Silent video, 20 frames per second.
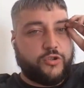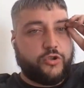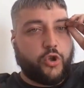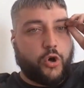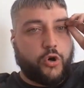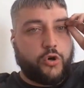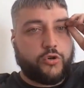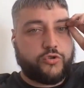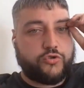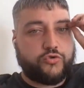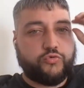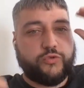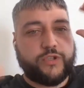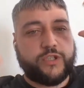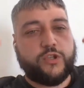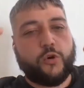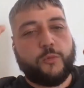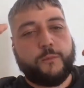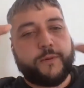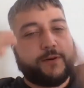talks
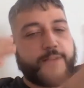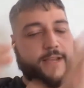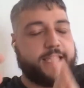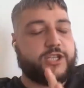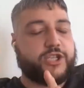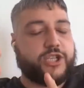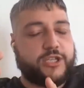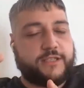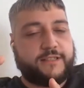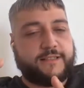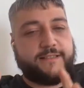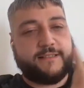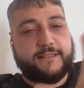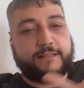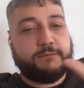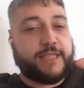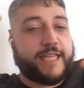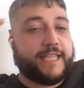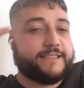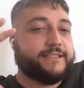with the operation
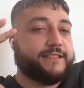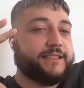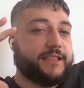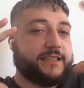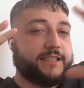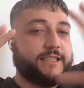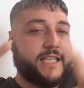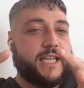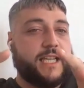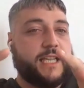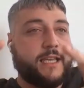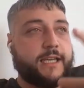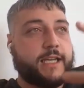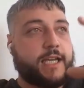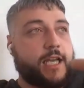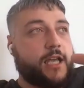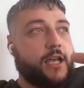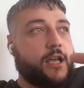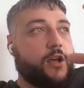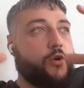system. That's the thing
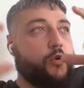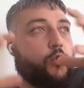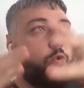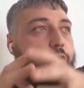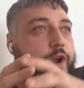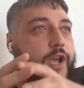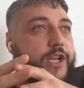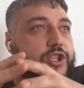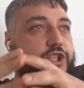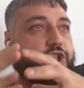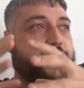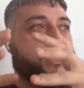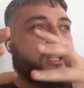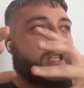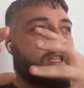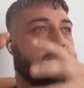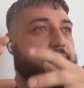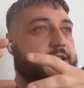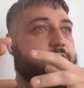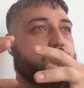which
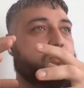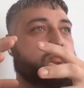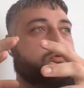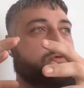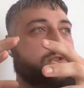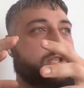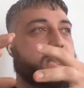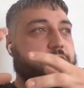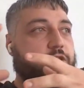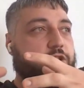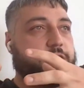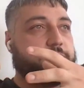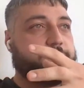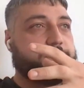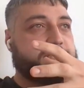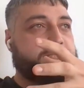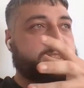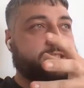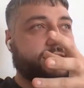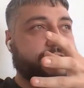deals with a lot of
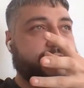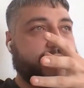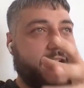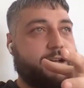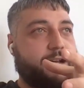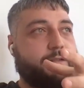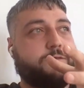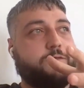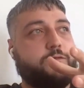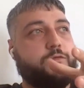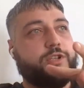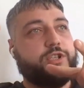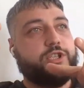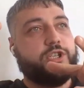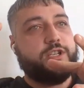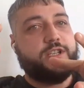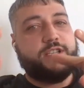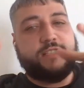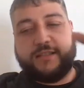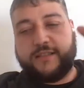stuff which
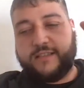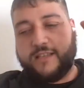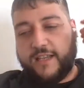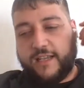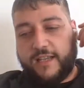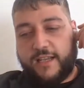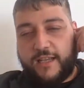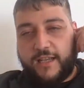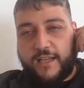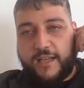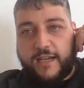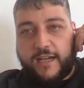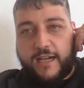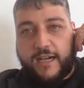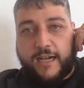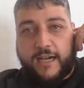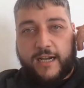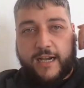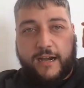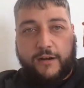is
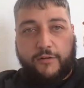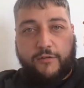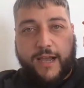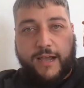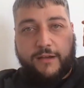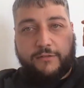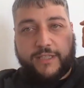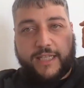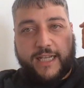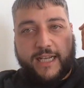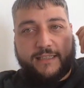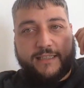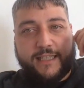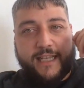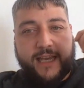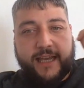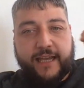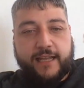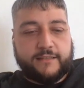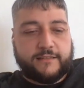around that.
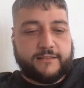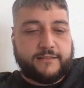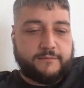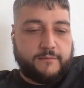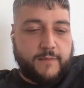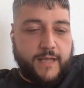And